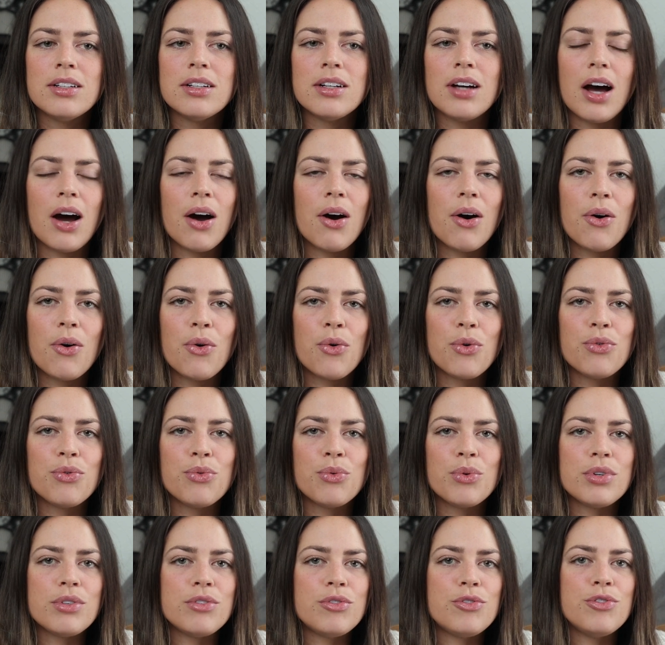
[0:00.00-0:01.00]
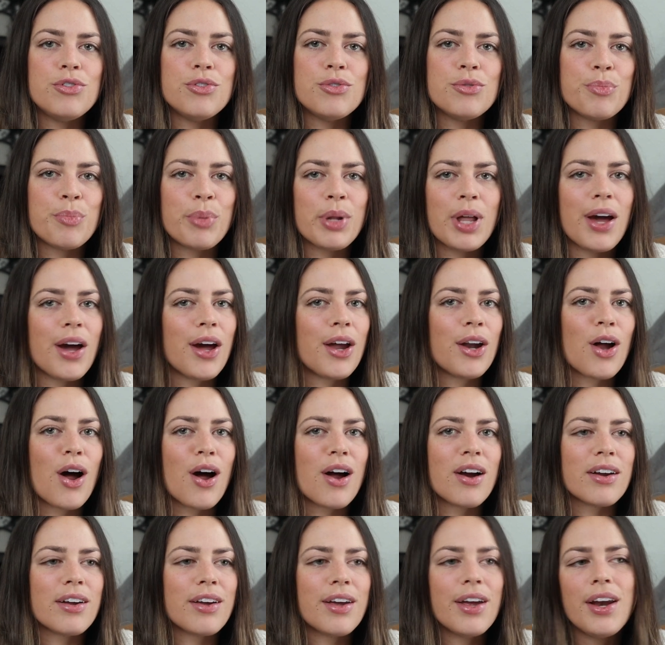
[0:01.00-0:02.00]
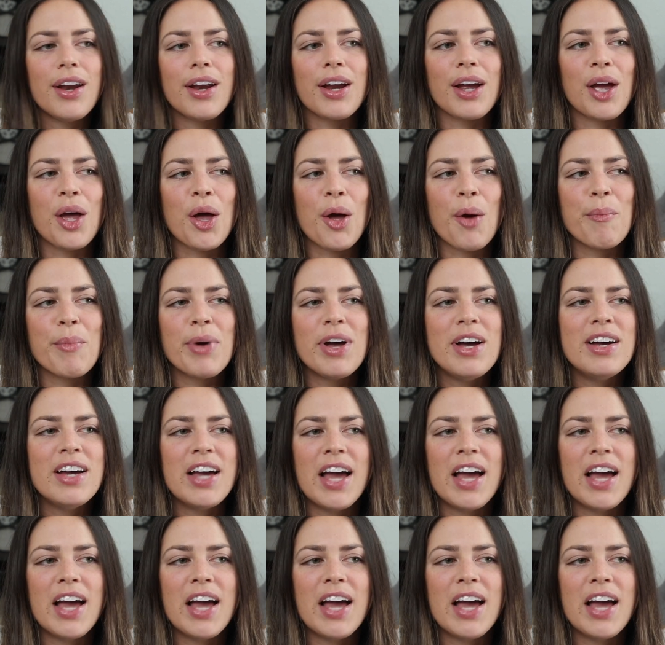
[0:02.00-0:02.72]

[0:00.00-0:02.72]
how would you plan on getting him?